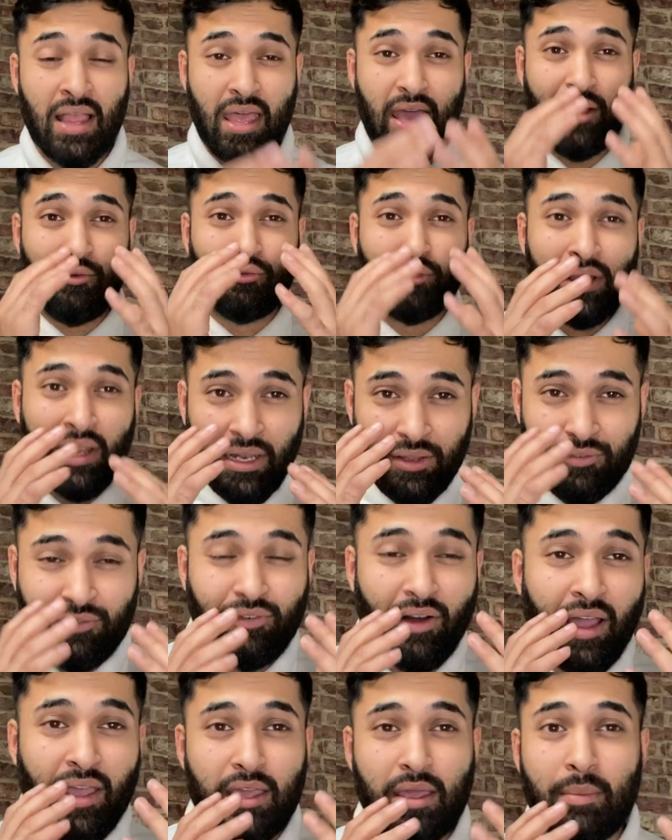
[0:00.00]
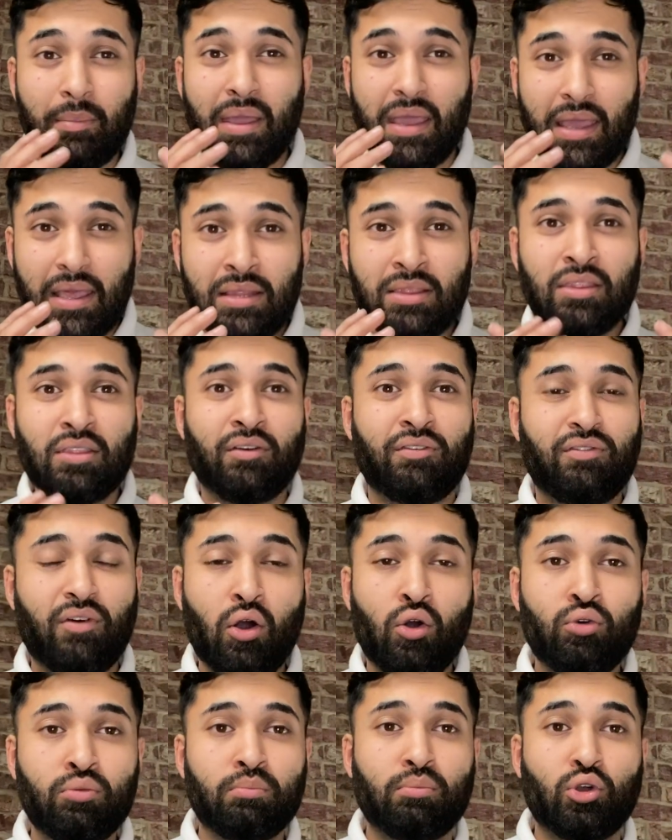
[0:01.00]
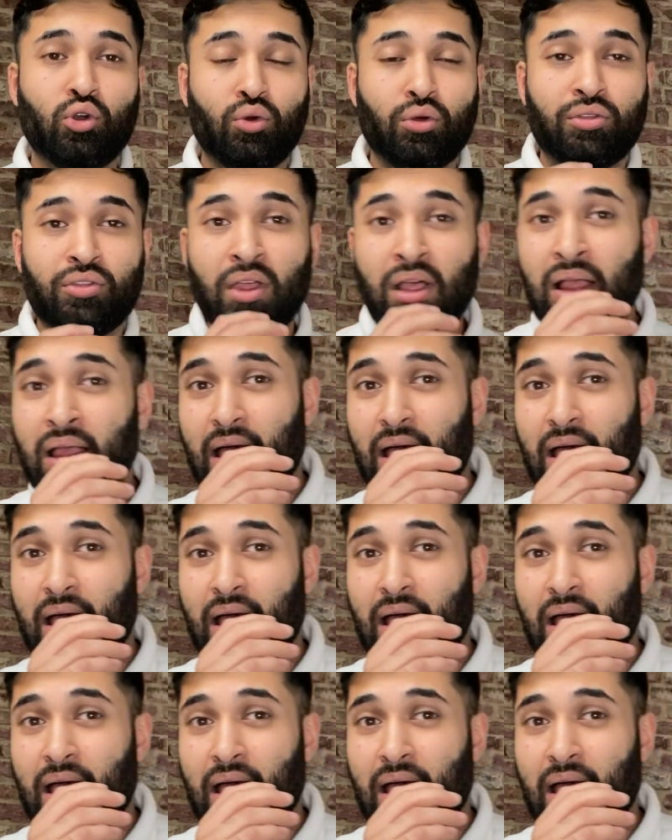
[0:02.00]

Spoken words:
and really fight him in the phone booth